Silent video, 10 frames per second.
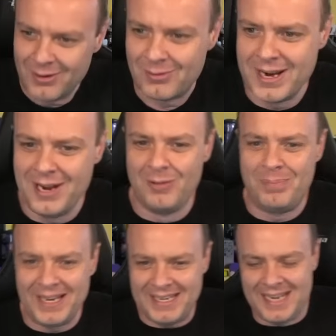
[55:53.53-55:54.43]
Real
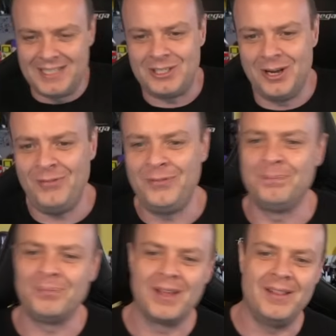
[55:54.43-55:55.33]
big kid stuff.
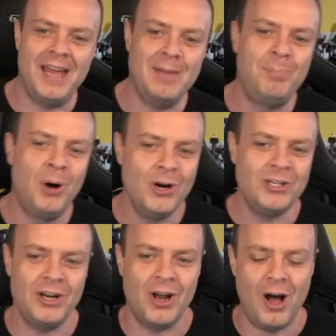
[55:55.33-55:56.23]
They
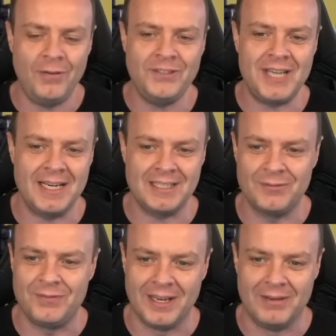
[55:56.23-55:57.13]
pugged an off-tank
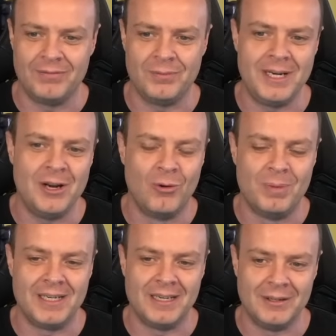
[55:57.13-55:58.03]
to fill in for me. No
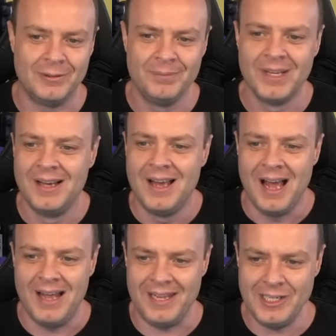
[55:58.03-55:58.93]
big deal.
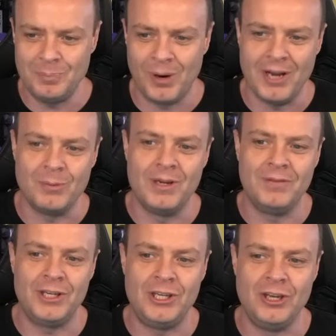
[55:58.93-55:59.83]
At this point,
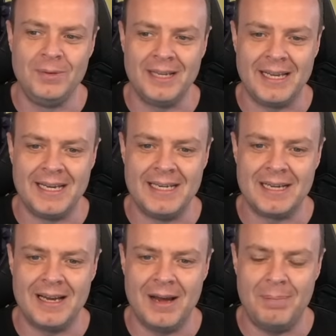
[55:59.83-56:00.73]
we've accumulated
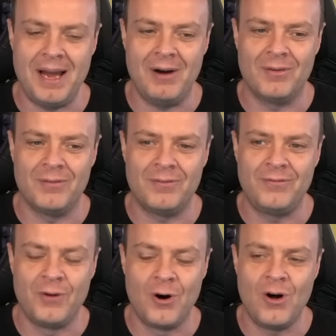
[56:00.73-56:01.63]
about
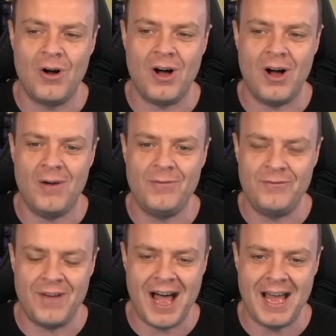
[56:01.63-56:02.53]
4 or
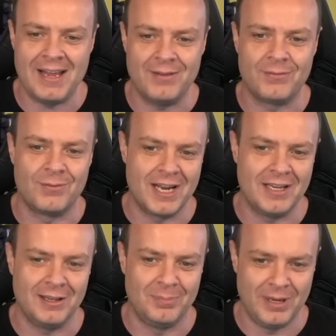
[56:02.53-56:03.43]
5
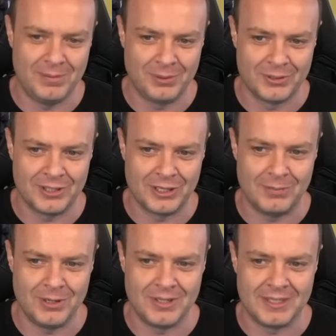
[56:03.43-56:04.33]
regular people to the
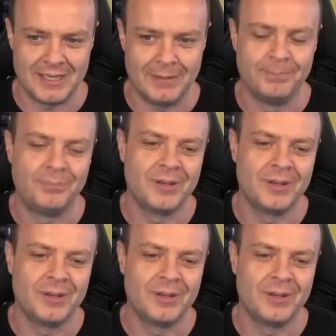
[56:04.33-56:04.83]
community